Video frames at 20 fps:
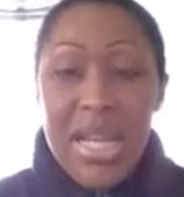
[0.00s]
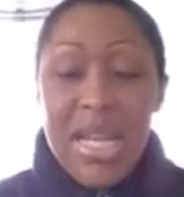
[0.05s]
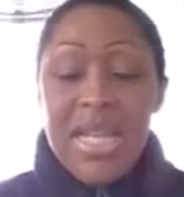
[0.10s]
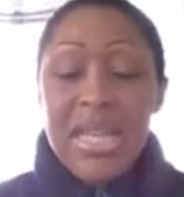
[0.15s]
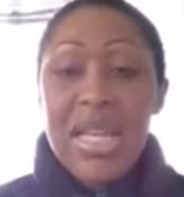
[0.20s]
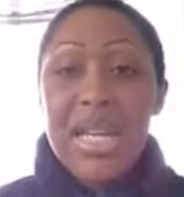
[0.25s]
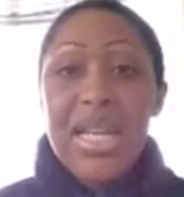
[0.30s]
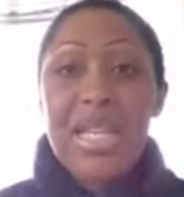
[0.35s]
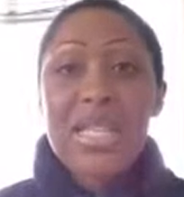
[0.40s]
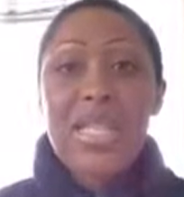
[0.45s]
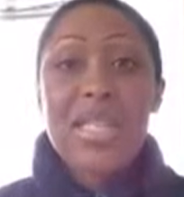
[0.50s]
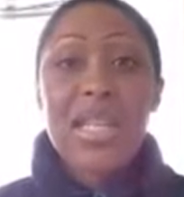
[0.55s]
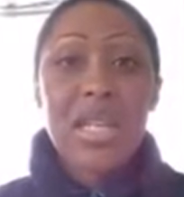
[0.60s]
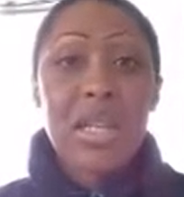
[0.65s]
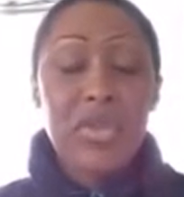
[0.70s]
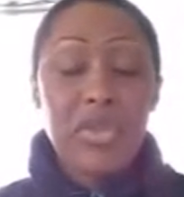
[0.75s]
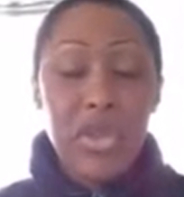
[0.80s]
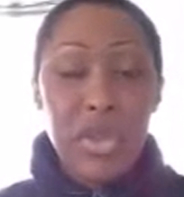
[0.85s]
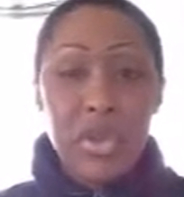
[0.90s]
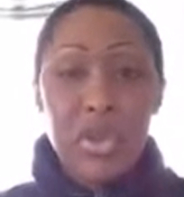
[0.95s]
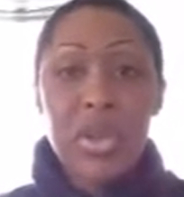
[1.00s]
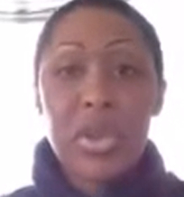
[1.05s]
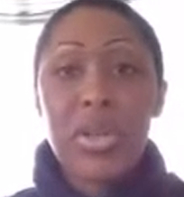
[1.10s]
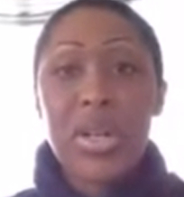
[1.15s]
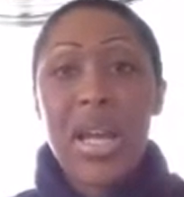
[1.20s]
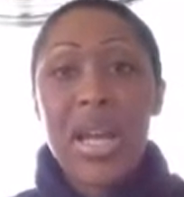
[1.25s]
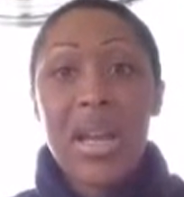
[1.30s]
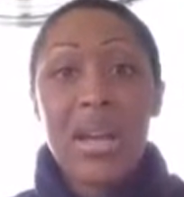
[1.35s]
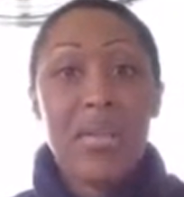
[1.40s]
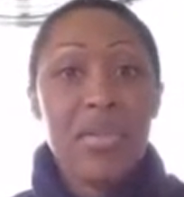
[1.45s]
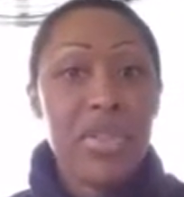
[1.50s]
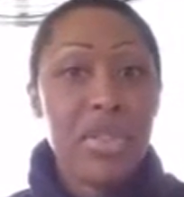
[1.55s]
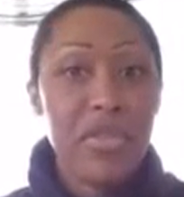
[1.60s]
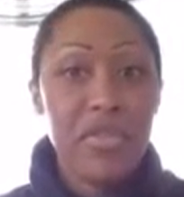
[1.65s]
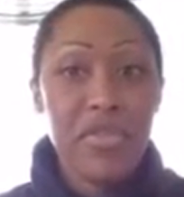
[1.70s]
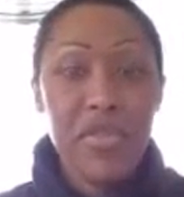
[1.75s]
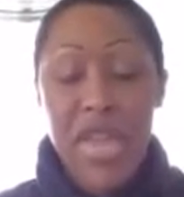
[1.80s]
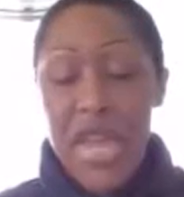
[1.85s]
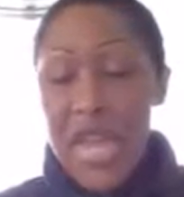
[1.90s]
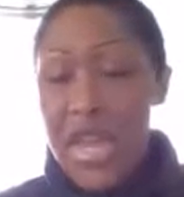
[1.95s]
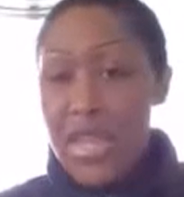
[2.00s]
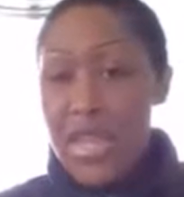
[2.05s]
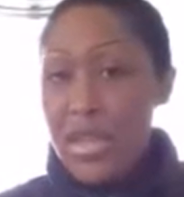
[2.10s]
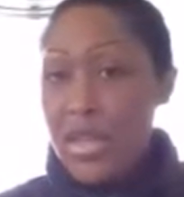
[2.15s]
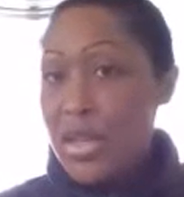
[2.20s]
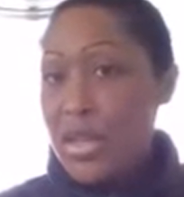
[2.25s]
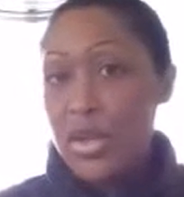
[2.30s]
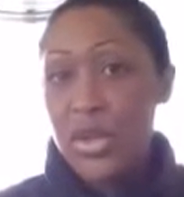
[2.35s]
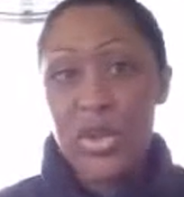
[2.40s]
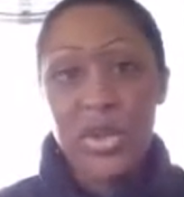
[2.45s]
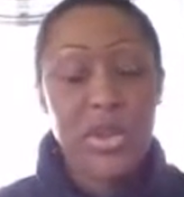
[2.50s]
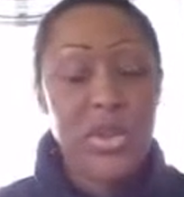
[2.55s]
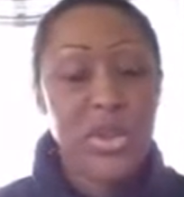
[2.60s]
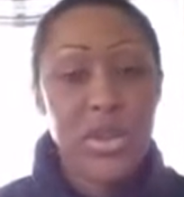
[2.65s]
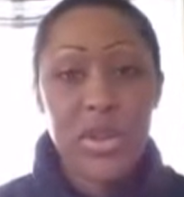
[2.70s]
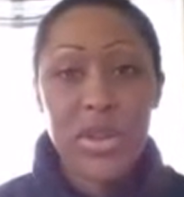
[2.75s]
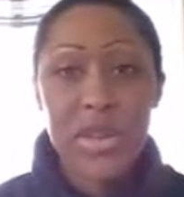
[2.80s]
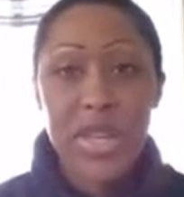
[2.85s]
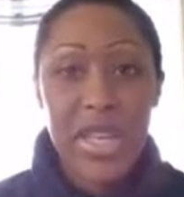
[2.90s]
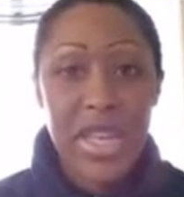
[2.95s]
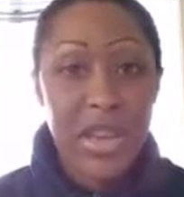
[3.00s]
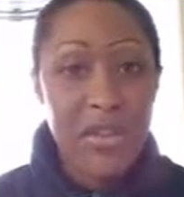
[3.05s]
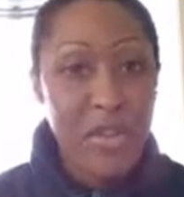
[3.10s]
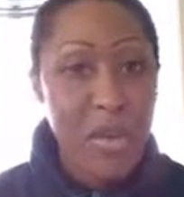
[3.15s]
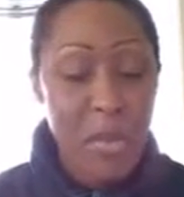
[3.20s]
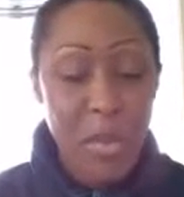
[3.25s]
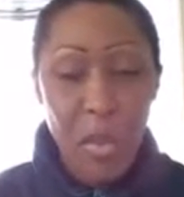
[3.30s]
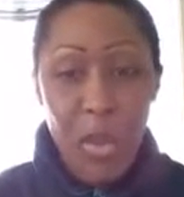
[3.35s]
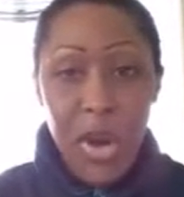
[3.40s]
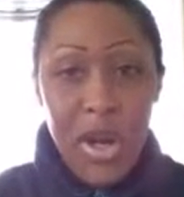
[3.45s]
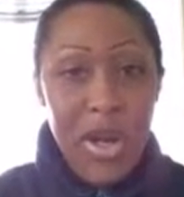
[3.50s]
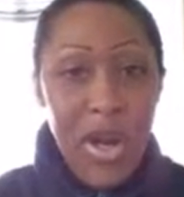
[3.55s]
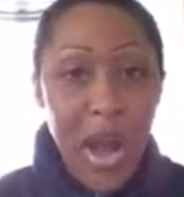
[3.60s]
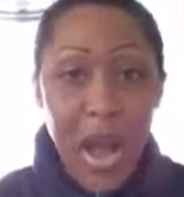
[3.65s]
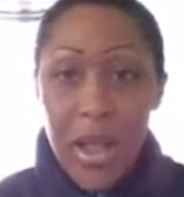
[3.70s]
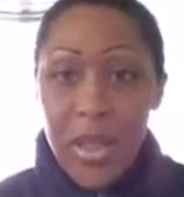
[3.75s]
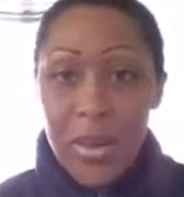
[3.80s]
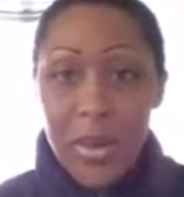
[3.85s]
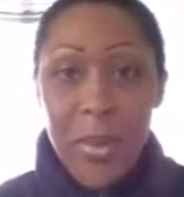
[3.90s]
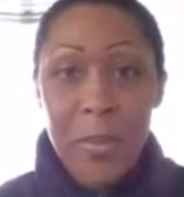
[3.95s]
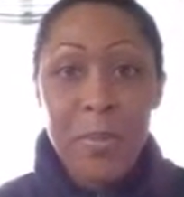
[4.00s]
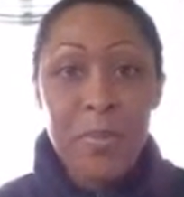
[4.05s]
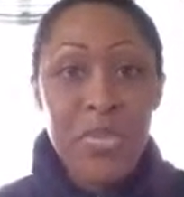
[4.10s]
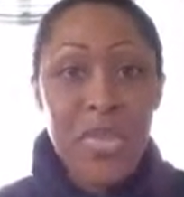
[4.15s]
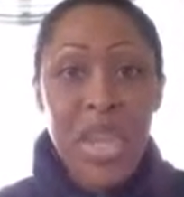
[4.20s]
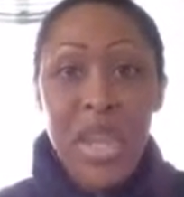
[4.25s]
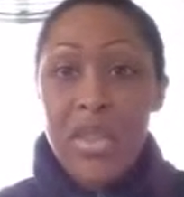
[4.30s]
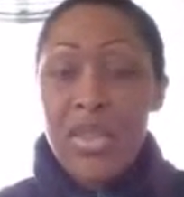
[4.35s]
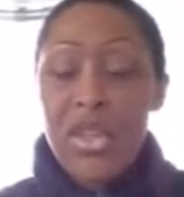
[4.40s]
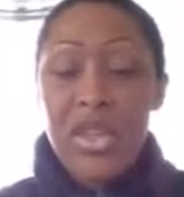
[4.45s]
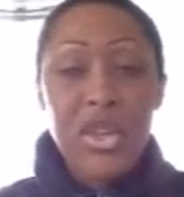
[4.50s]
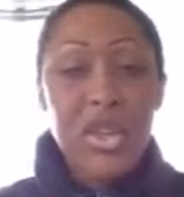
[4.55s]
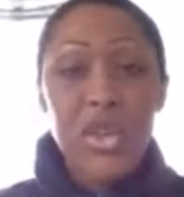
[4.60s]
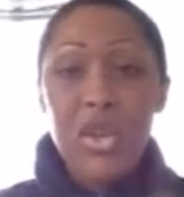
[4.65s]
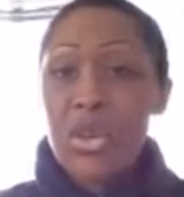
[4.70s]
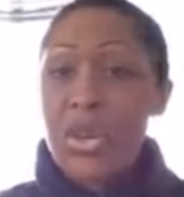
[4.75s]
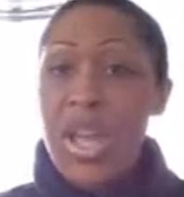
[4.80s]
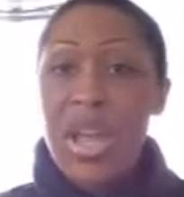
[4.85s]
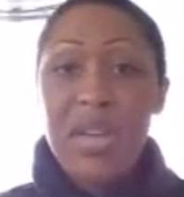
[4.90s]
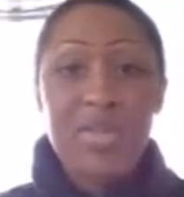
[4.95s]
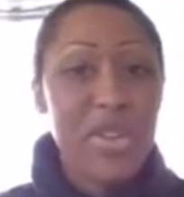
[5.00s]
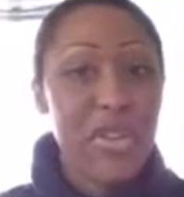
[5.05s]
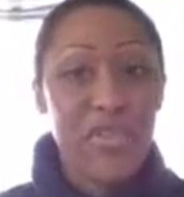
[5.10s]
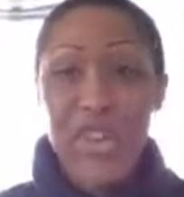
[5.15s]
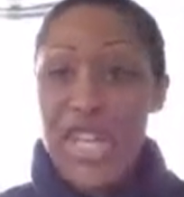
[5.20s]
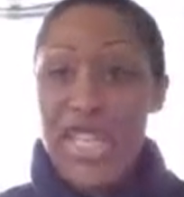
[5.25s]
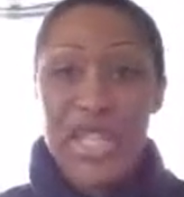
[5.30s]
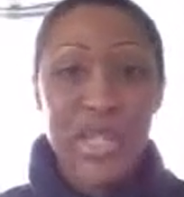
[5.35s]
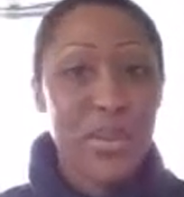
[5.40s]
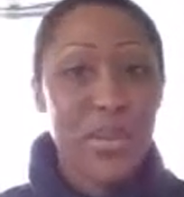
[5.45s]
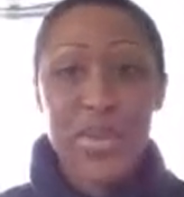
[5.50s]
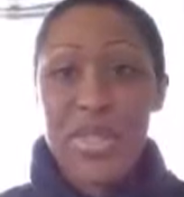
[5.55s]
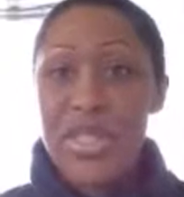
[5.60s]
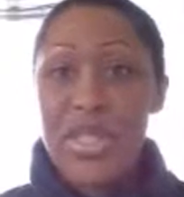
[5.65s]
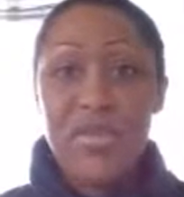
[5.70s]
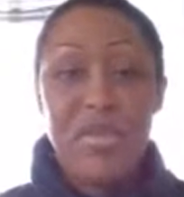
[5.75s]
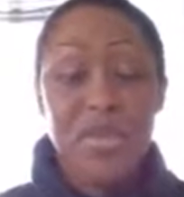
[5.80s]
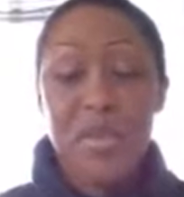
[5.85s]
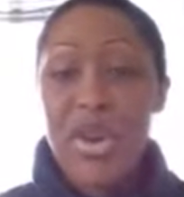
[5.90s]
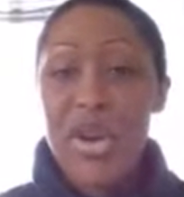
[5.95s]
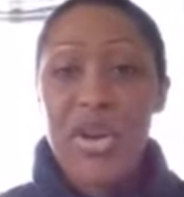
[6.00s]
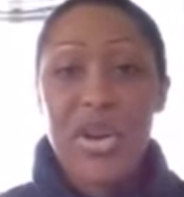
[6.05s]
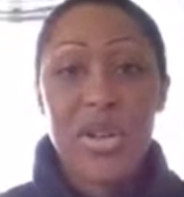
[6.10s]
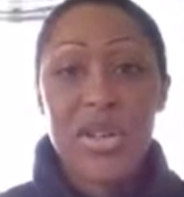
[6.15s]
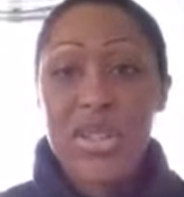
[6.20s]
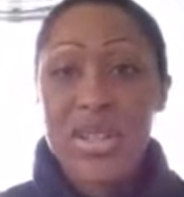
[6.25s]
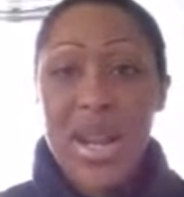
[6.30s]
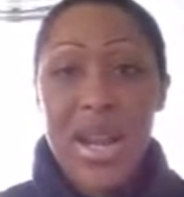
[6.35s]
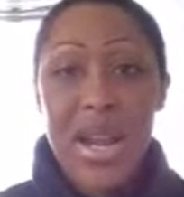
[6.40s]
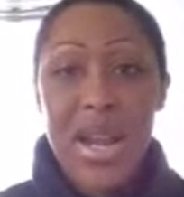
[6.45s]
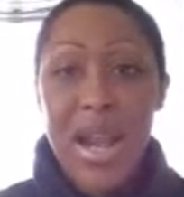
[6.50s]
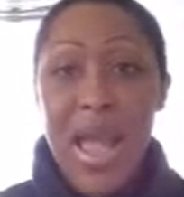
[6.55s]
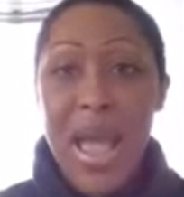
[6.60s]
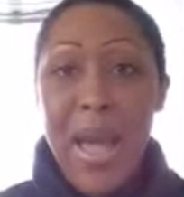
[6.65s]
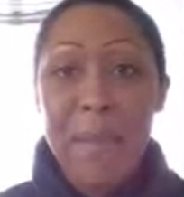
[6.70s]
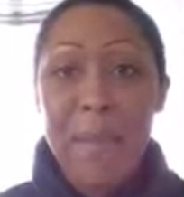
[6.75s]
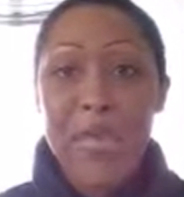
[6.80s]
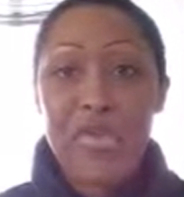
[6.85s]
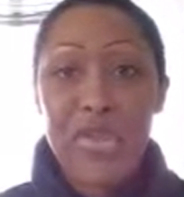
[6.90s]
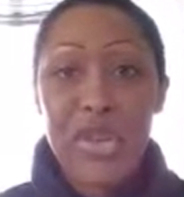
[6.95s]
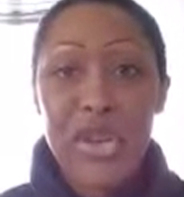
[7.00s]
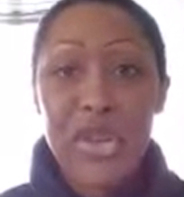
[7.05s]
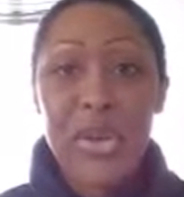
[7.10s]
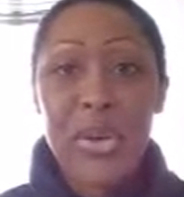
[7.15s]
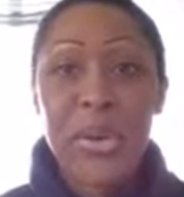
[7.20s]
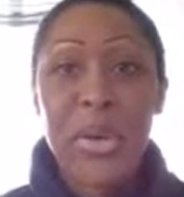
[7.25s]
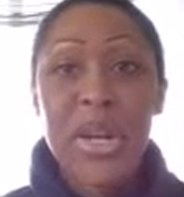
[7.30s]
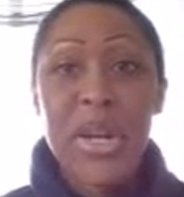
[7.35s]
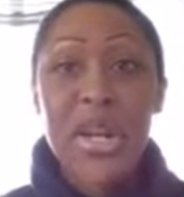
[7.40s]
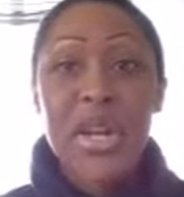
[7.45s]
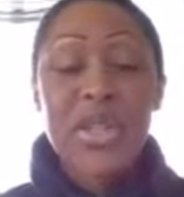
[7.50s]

And like I said, if you don't have the faith to give up $1, then you don't have the faith to receive a miracle. It's not going to happen for you.